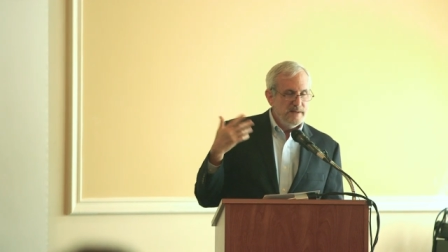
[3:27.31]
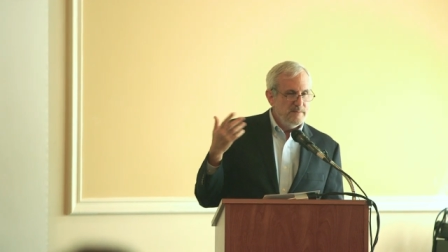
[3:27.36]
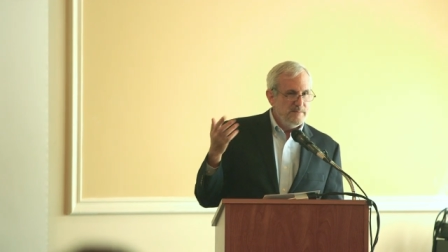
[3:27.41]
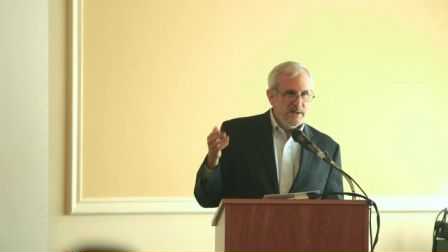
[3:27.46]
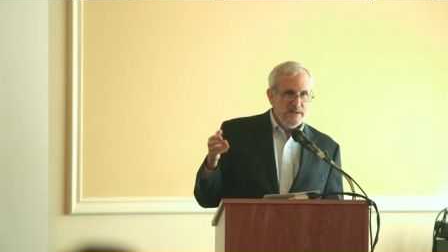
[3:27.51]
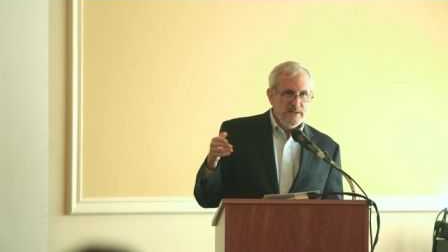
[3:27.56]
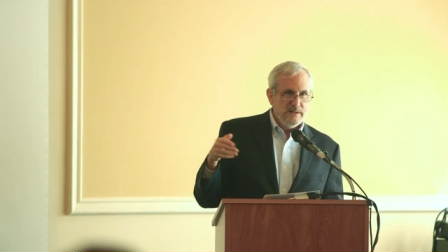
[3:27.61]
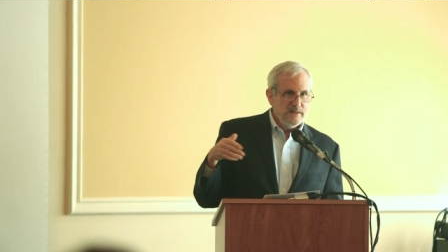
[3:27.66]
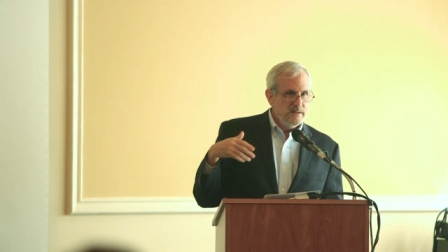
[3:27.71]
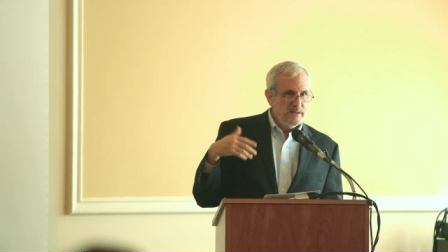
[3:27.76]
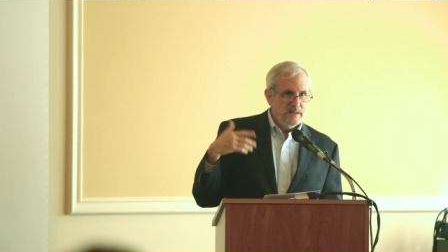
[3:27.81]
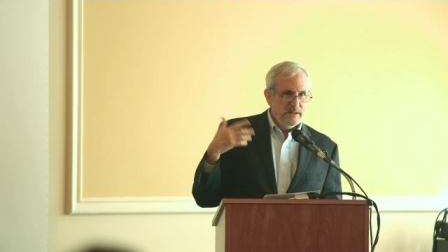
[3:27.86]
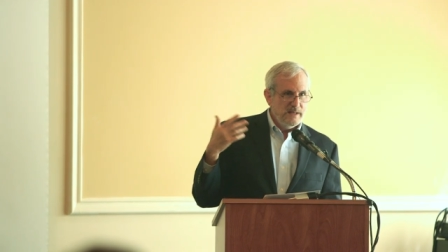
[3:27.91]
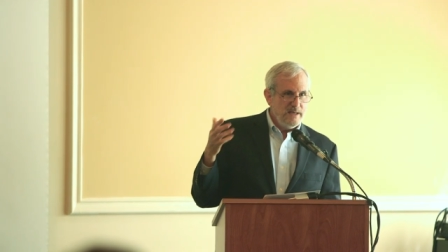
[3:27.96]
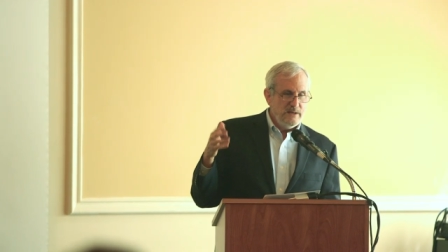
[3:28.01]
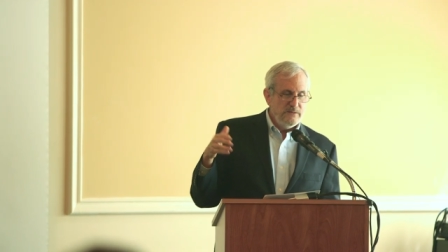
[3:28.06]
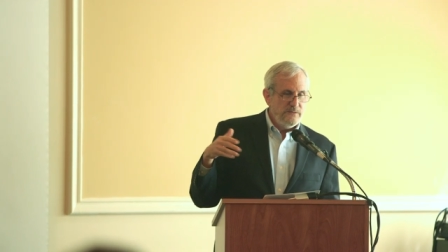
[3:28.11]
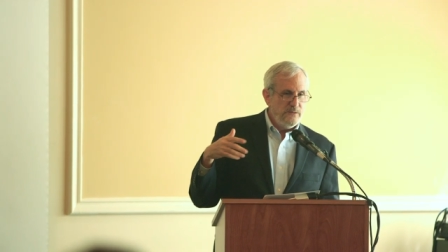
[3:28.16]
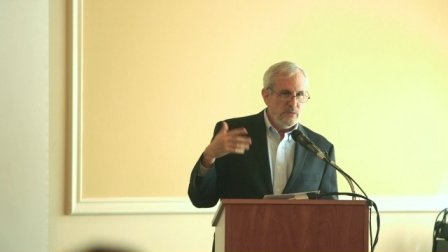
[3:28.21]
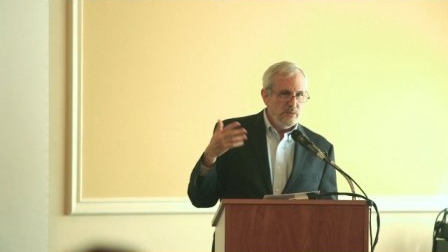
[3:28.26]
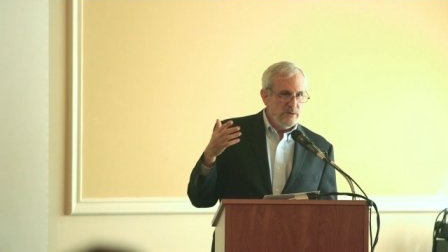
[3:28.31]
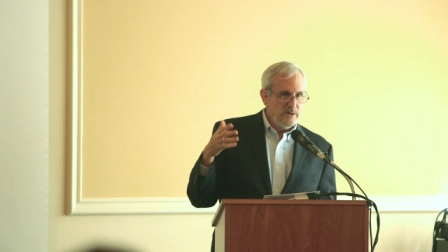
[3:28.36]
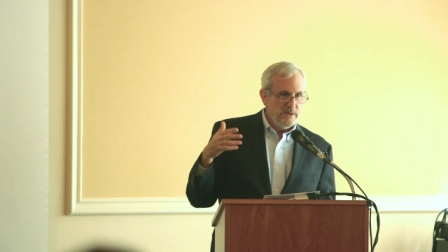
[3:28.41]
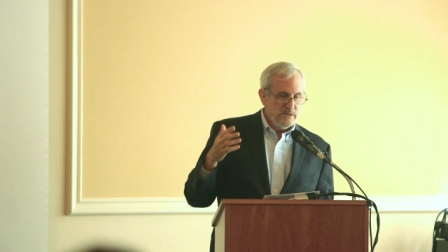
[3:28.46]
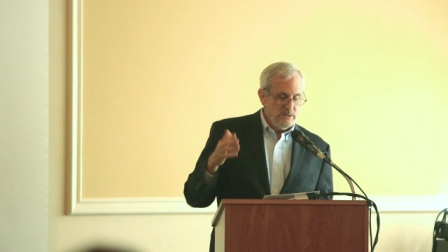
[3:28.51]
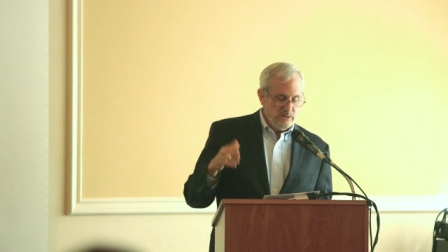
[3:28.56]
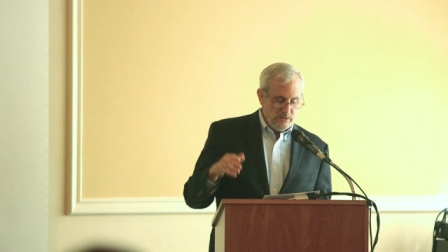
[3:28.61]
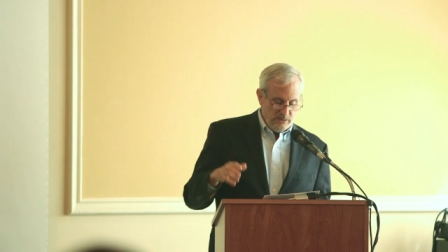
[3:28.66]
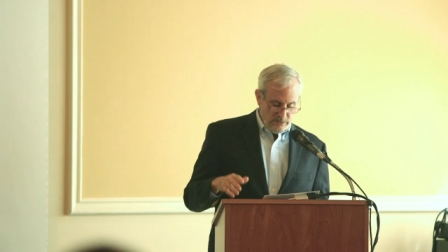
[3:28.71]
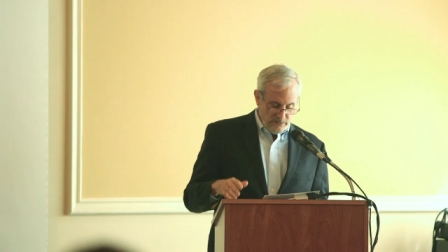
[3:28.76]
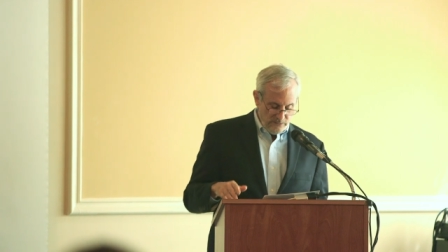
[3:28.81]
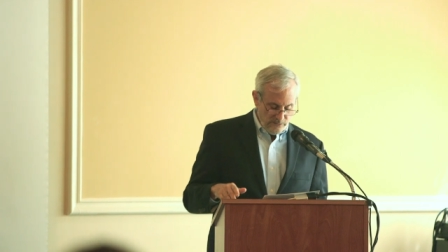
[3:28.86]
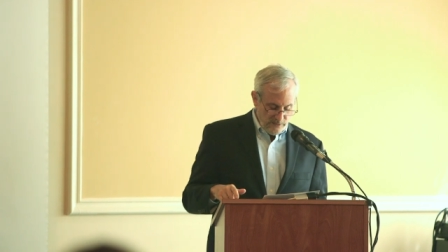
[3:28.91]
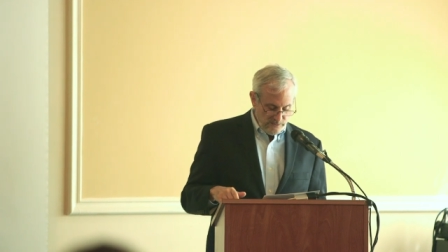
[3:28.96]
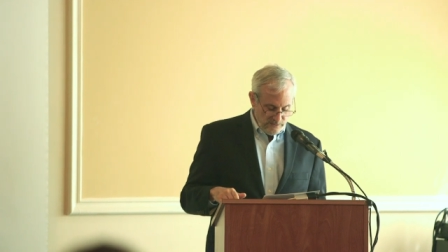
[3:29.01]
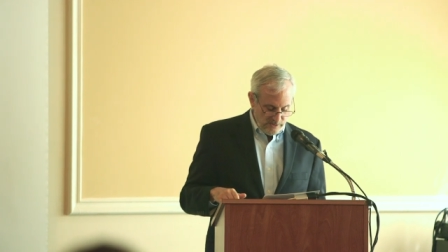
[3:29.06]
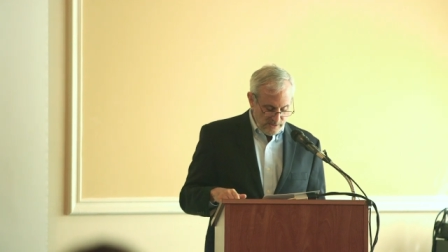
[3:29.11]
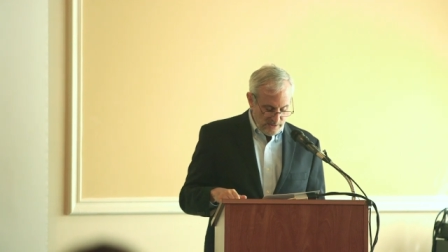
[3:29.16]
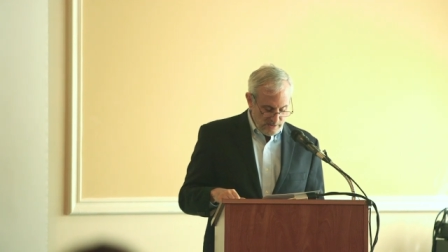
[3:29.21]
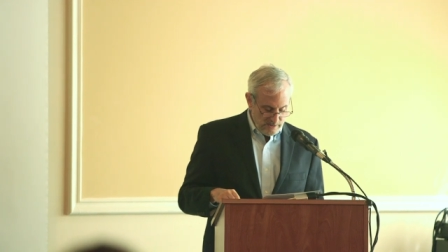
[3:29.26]
by the late forties, early
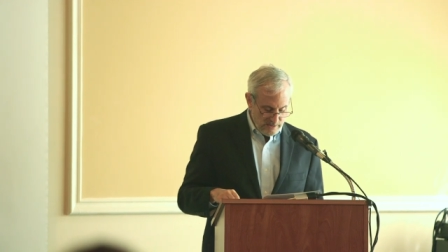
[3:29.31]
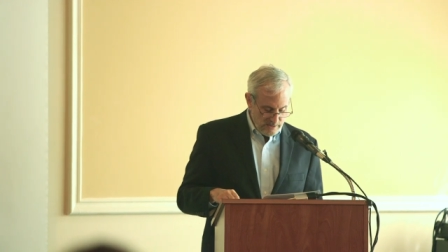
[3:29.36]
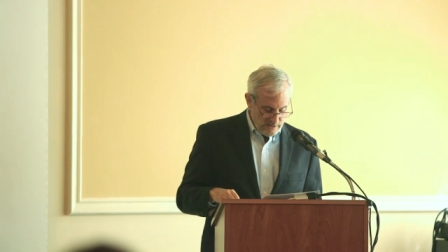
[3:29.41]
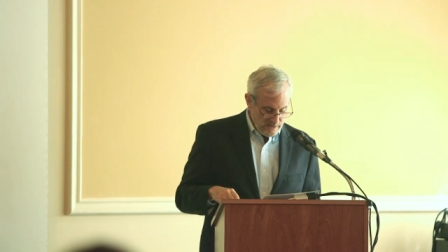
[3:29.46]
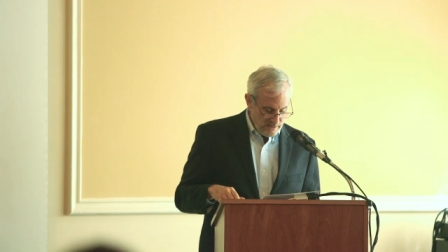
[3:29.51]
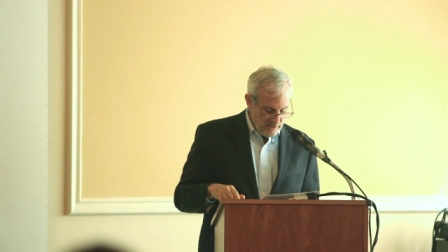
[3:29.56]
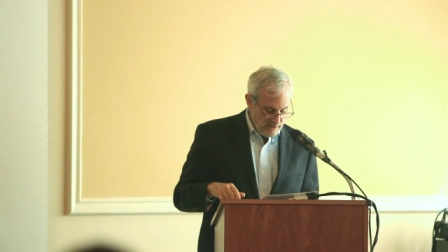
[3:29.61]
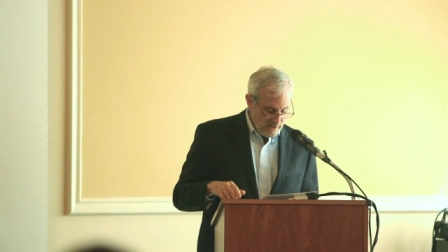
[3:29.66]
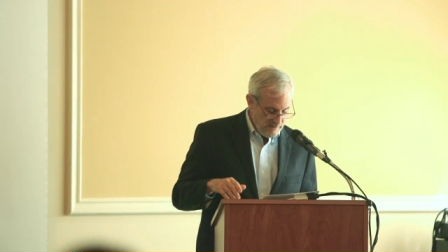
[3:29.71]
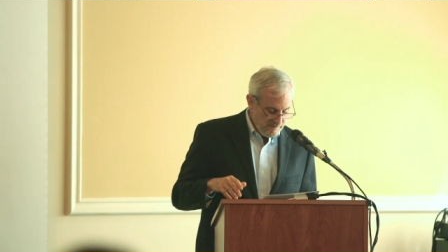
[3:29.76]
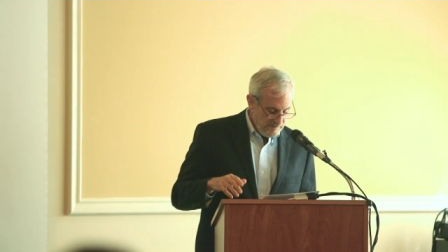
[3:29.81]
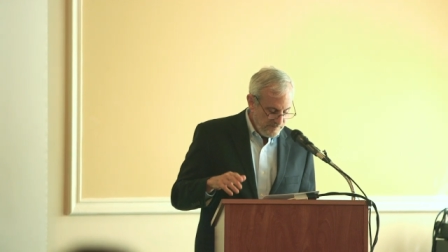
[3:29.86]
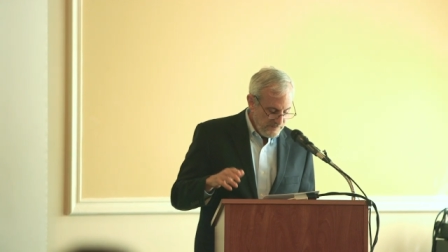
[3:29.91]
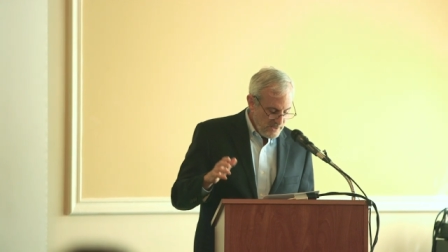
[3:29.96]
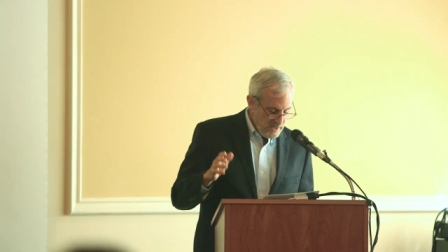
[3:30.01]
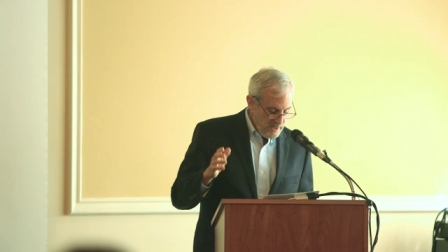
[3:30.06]
fifties, um,